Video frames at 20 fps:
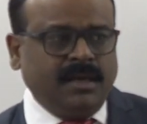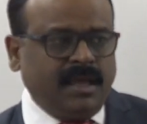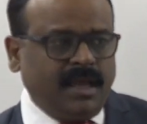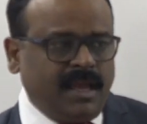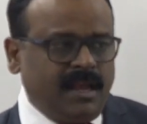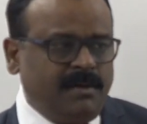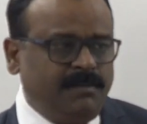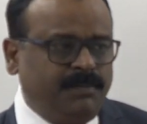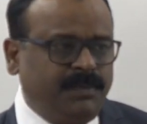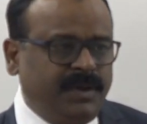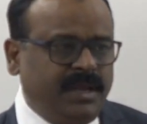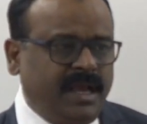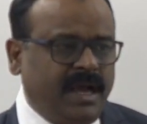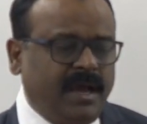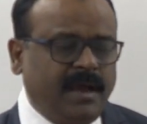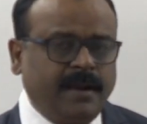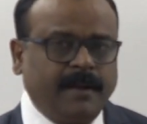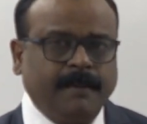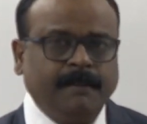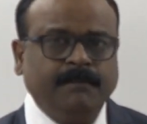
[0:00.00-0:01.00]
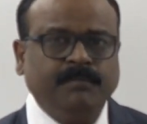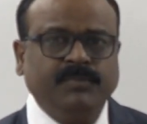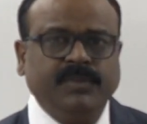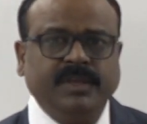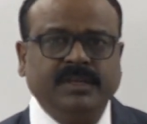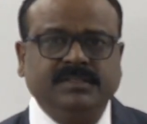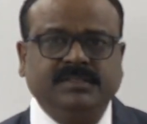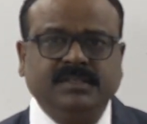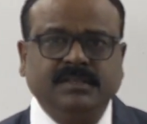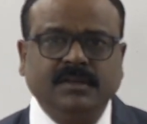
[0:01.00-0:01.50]
NPR
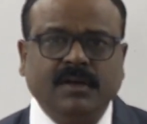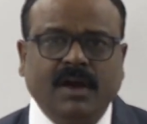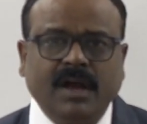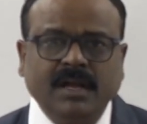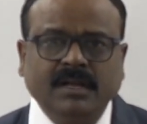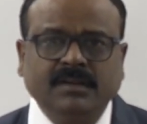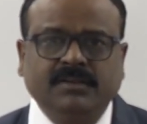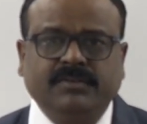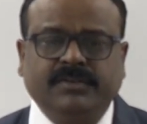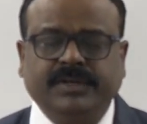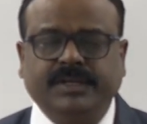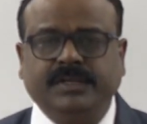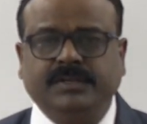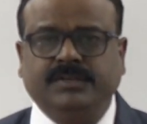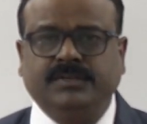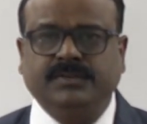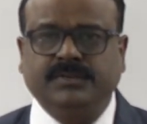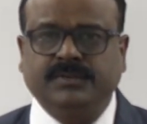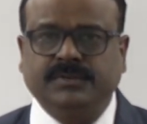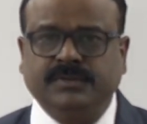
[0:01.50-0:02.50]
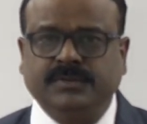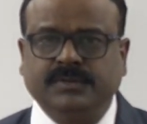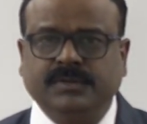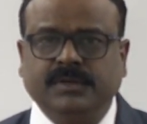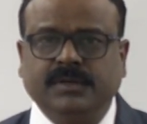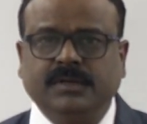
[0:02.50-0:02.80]
is not going to